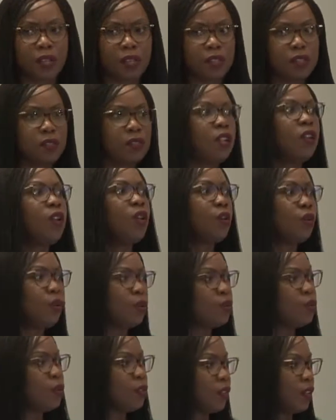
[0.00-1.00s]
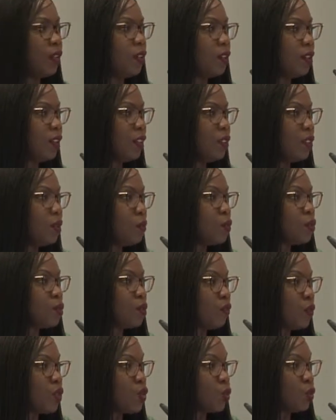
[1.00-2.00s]
is a lot lower than I think most
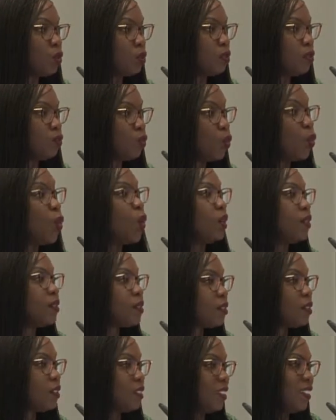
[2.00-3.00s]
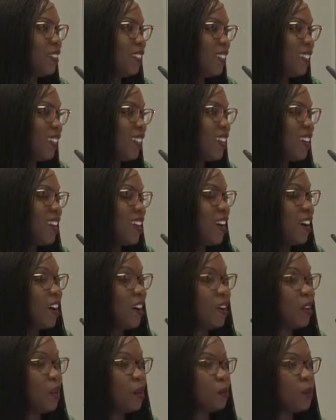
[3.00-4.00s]
of us will want.
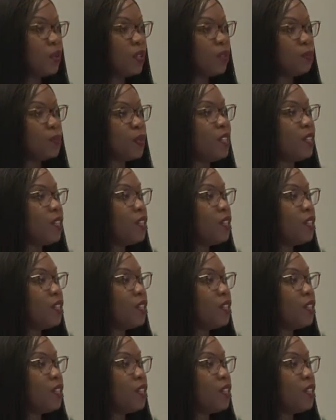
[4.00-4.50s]
But it